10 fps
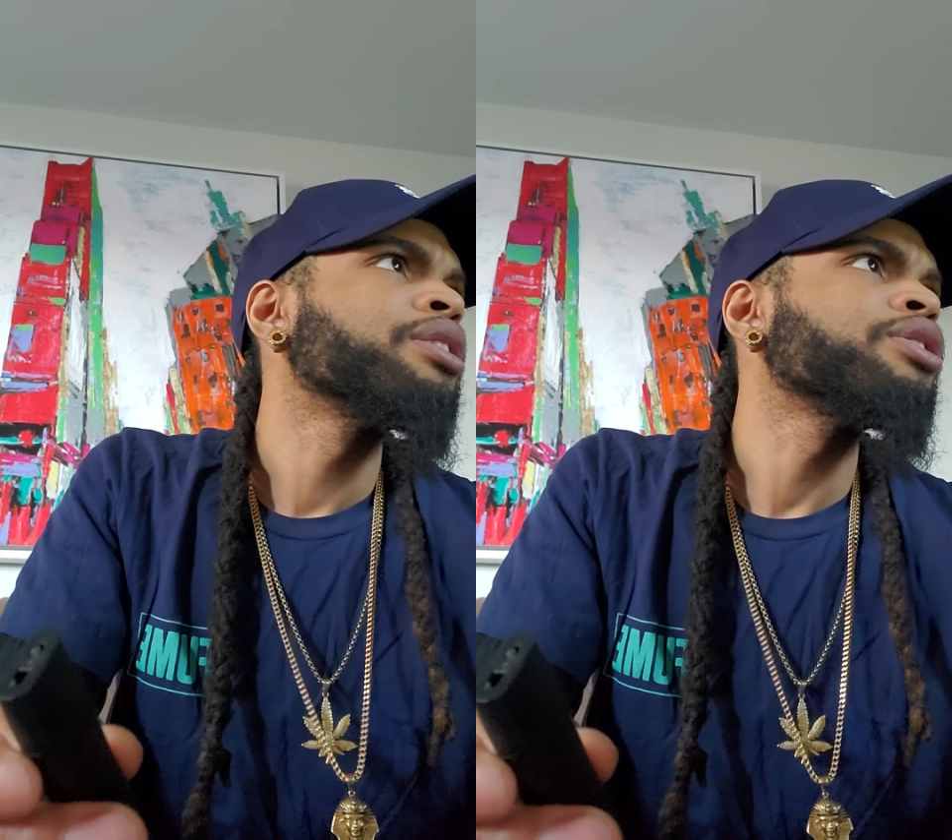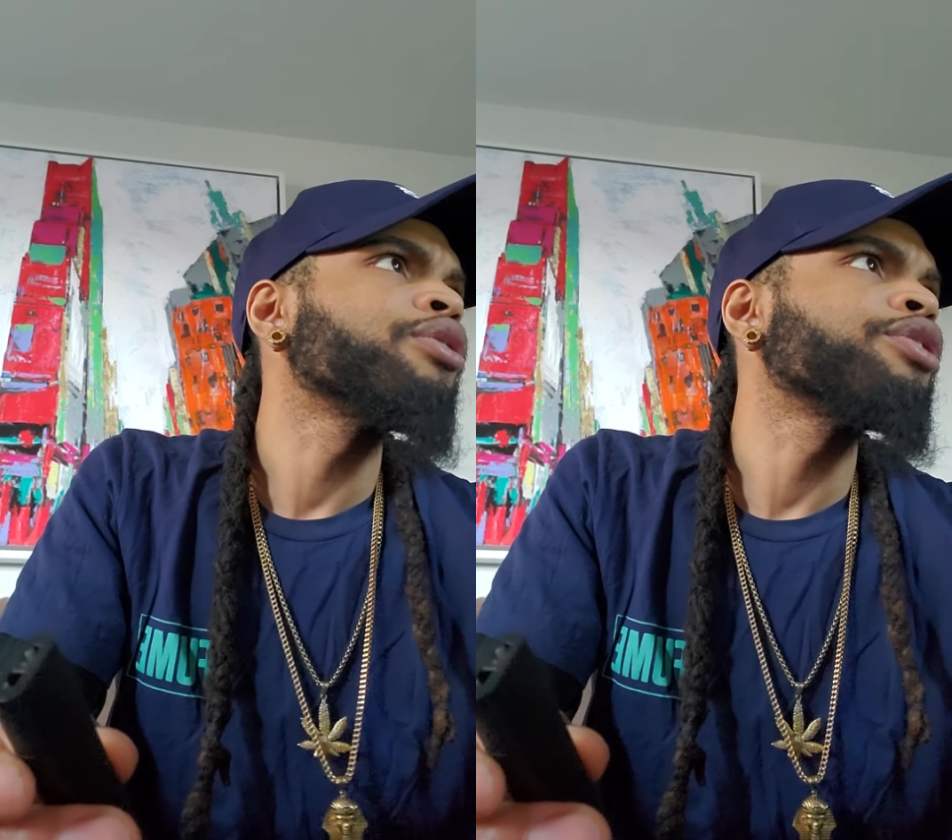
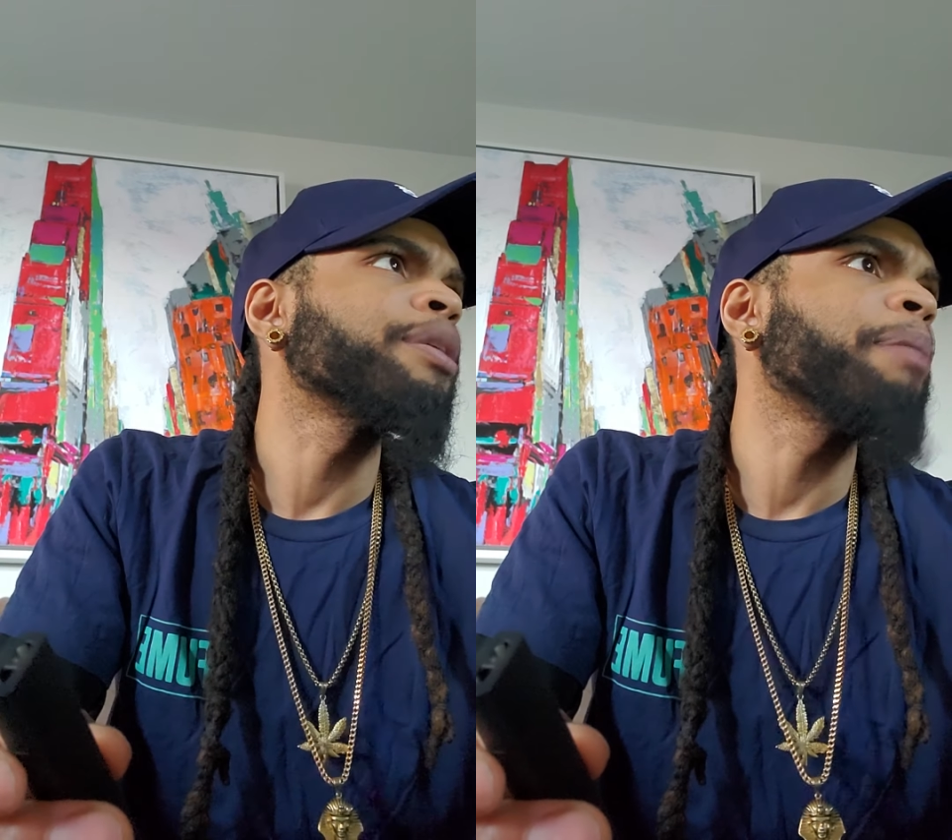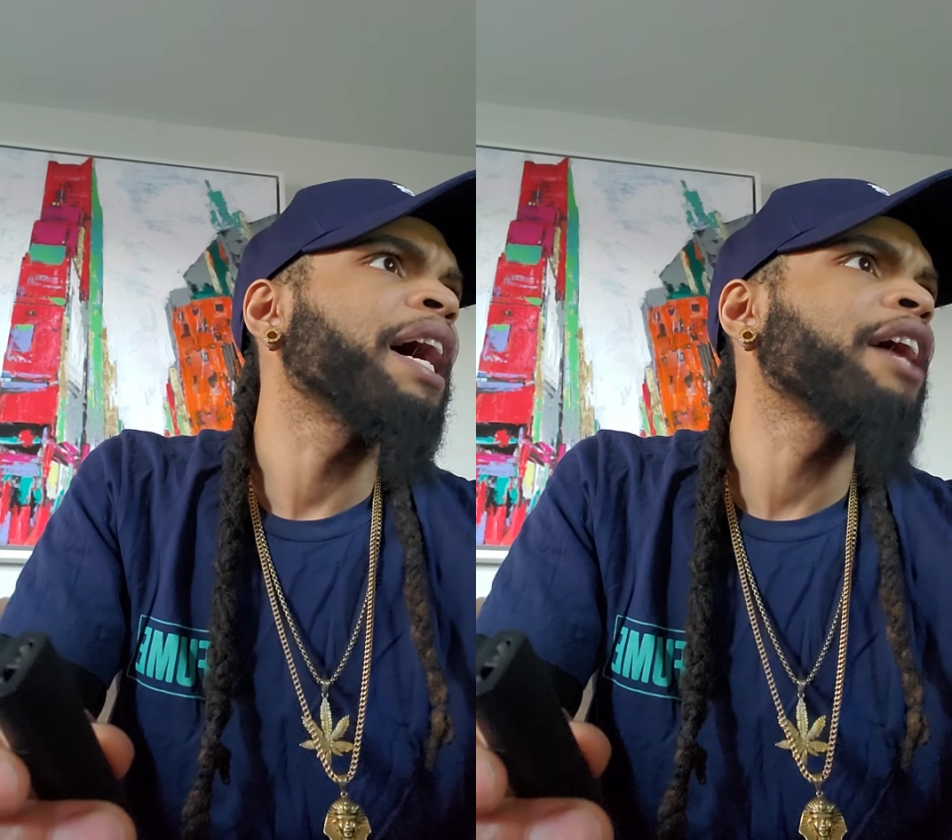So for
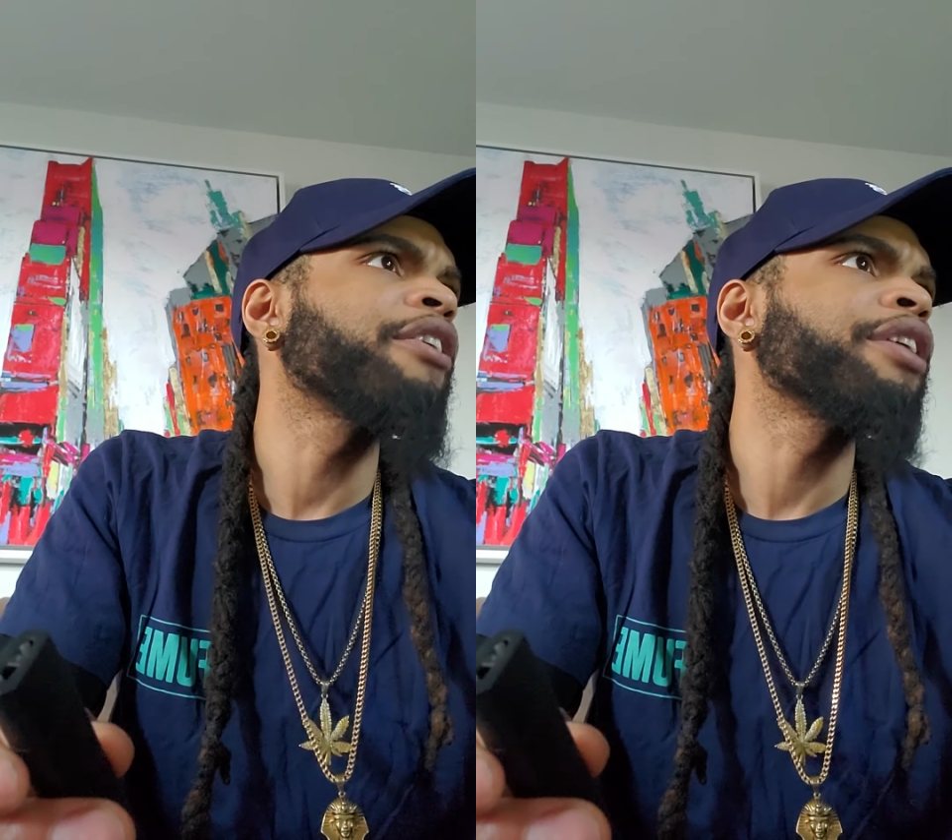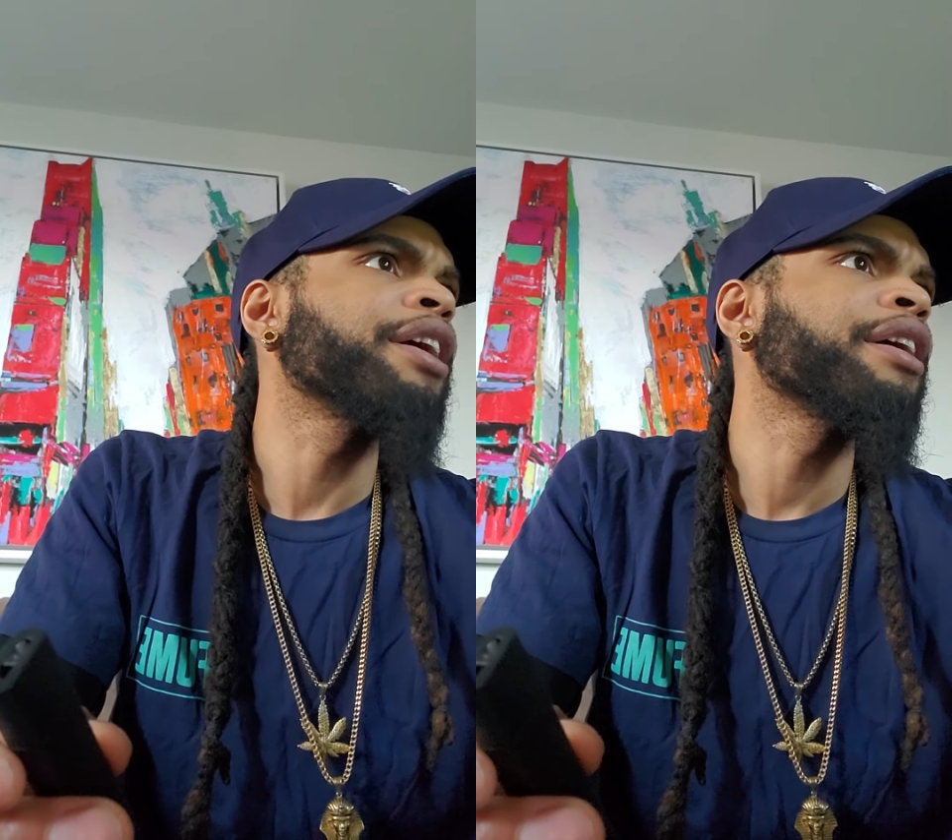the
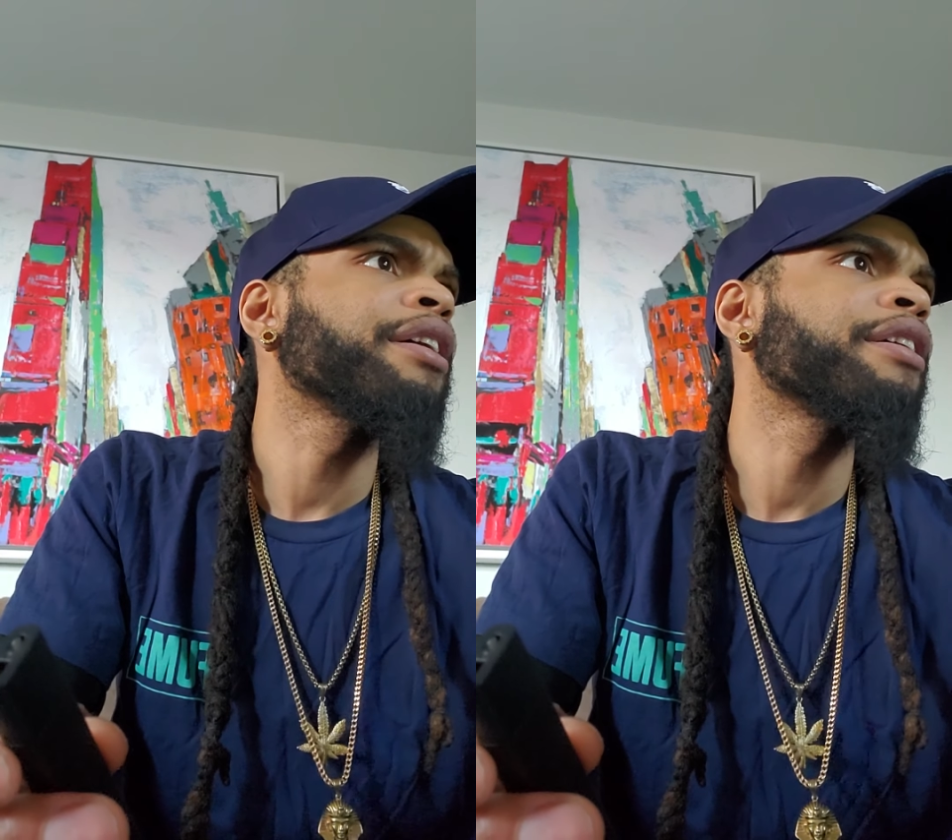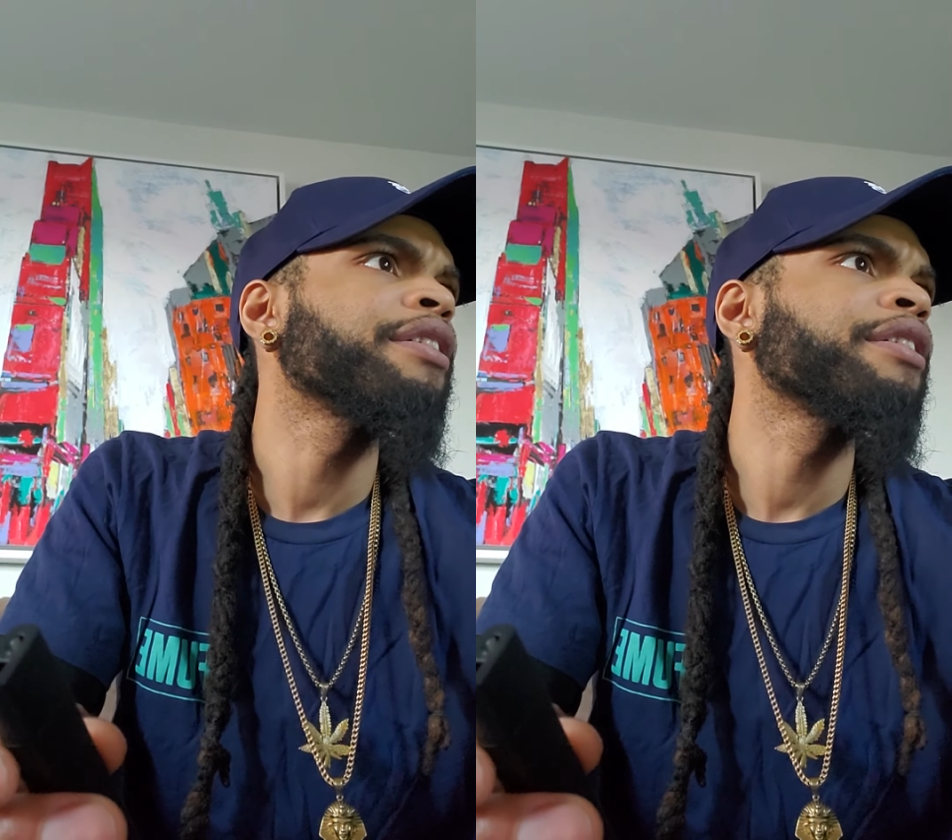battery,